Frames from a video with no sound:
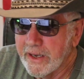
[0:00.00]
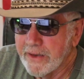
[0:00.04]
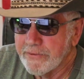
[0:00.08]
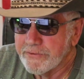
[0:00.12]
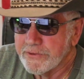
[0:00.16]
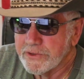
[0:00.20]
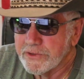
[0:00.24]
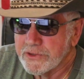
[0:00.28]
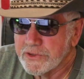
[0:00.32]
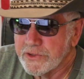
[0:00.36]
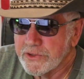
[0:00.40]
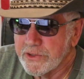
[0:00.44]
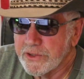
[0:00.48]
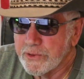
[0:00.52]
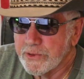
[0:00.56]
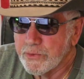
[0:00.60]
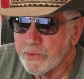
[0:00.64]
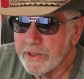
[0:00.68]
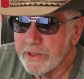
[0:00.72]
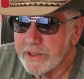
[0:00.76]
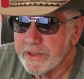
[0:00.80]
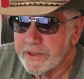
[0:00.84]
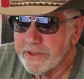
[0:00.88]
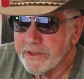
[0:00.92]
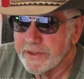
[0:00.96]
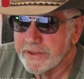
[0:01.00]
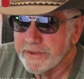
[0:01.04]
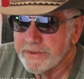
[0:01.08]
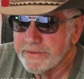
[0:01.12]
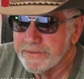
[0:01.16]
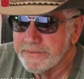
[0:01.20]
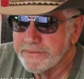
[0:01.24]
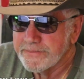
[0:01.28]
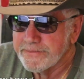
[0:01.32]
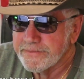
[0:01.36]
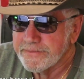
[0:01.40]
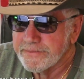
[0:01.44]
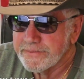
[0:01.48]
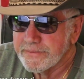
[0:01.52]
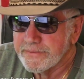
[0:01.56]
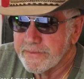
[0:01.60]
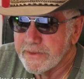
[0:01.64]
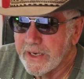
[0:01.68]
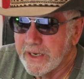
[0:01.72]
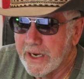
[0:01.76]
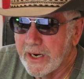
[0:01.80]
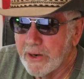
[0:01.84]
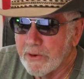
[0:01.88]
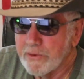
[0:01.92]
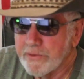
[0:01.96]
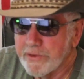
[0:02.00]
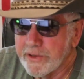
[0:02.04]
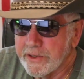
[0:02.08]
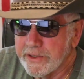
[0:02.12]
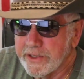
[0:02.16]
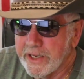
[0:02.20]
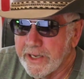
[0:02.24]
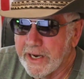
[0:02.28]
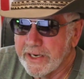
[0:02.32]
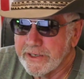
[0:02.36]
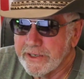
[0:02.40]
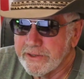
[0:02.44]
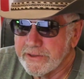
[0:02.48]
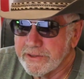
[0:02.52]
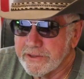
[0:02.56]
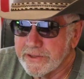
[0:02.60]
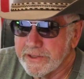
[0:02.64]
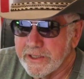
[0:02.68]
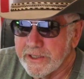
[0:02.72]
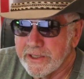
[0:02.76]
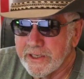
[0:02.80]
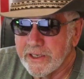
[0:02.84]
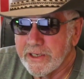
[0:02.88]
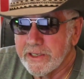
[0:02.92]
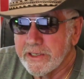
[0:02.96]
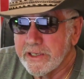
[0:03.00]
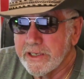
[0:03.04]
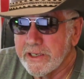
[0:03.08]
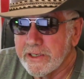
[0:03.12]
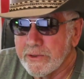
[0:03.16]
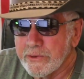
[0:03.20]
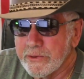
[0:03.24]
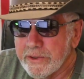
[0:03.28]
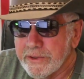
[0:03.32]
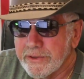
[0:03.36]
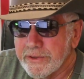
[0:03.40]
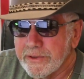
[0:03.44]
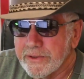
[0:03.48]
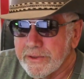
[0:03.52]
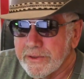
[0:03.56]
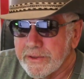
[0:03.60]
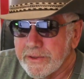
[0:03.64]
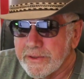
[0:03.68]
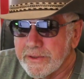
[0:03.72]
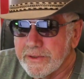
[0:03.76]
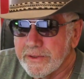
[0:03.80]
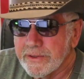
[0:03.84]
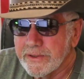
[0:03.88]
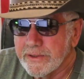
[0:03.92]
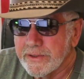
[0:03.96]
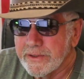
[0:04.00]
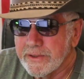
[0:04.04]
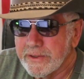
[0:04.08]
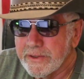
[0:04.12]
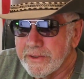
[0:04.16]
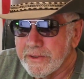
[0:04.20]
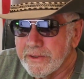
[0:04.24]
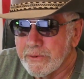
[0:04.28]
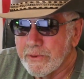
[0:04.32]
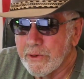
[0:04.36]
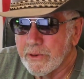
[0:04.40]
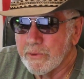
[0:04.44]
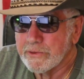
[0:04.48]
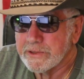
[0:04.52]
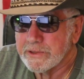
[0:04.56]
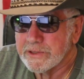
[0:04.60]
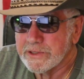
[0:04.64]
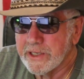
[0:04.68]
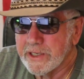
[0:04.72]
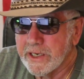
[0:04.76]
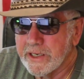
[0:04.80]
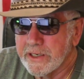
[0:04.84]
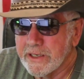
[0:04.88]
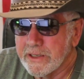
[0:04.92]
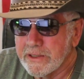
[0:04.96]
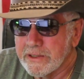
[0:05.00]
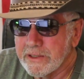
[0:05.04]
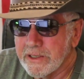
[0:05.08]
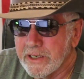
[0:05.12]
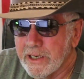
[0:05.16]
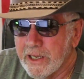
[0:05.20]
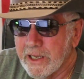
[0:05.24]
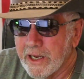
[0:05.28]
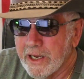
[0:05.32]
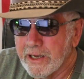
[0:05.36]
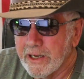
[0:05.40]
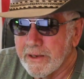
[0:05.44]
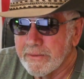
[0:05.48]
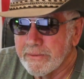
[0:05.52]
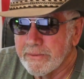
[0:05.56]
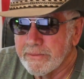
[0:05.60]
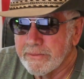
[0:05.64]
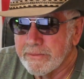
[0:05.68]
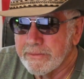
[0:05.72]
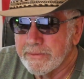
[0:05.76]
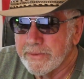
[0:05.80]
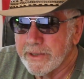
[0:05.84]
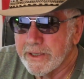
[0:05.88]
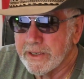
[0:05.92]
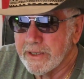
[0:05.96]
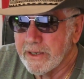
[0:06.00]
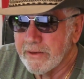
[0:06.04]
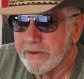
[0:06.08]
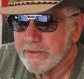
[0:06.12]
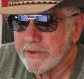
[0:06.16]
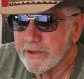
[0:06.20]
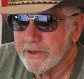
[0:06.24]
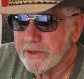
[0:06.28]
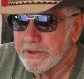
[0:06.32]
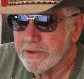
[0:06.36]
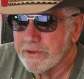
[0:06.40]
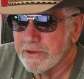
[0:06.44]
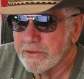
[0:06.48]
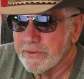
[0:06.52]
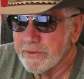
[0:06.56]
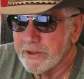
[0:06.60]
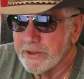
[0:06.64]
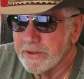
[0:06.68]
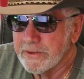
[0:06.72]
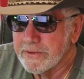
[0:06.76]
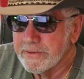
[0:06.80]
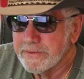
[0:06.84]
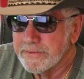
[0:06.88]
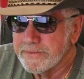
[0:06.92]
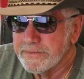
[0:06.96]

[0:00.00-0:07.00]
have to sort of wonder, how are the doctors going to deal with what was signed into law by Governor Cuomo?